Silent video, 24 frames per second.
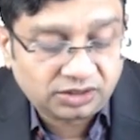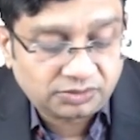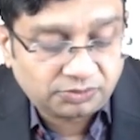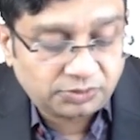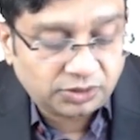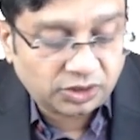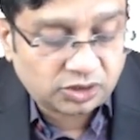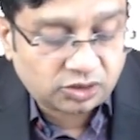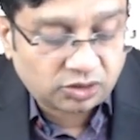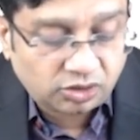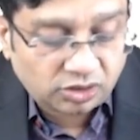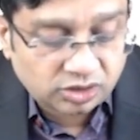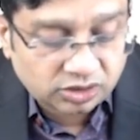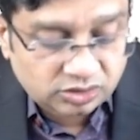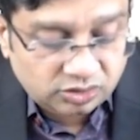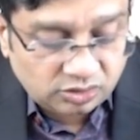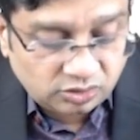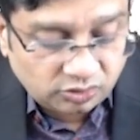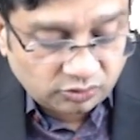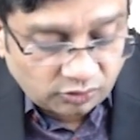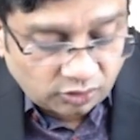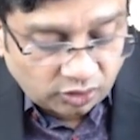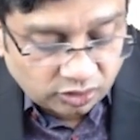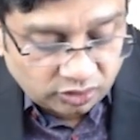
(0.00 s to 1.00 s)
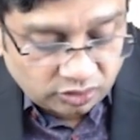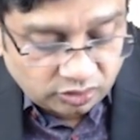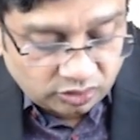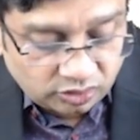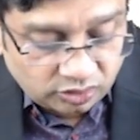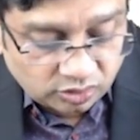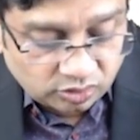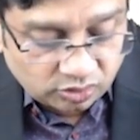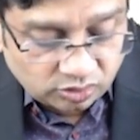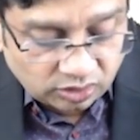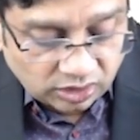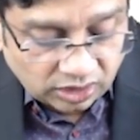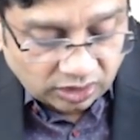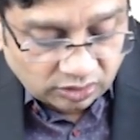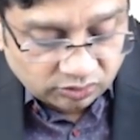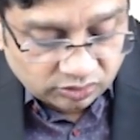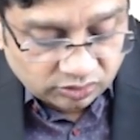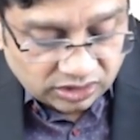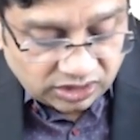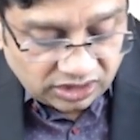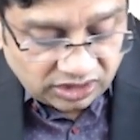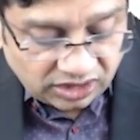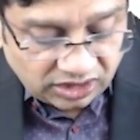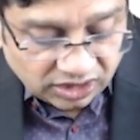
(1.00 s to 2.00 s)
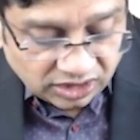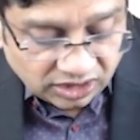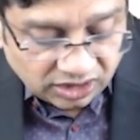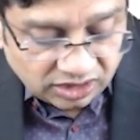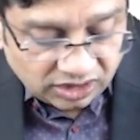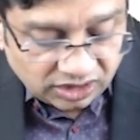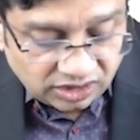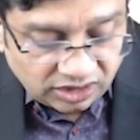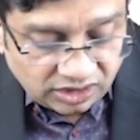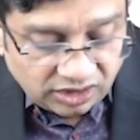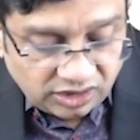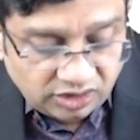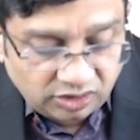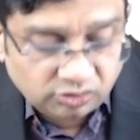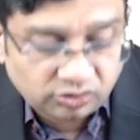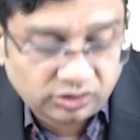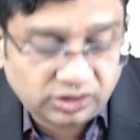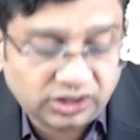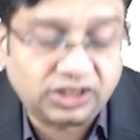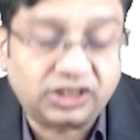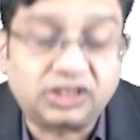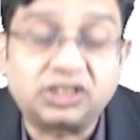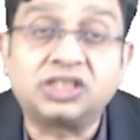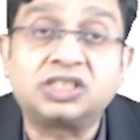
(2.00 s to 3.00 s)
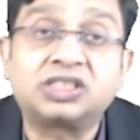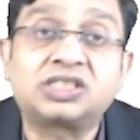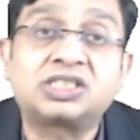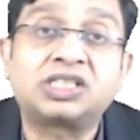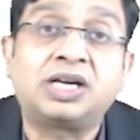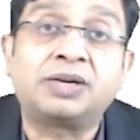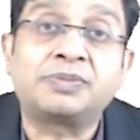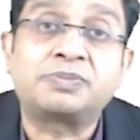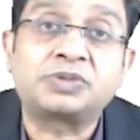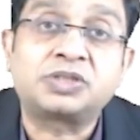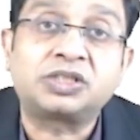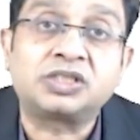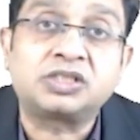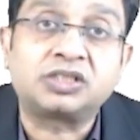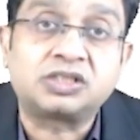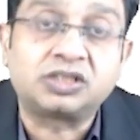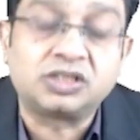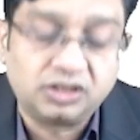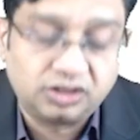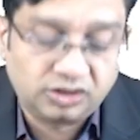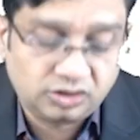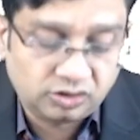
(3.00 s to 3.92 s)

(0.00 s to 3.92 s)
because you want to rule out the neonatal sepsis.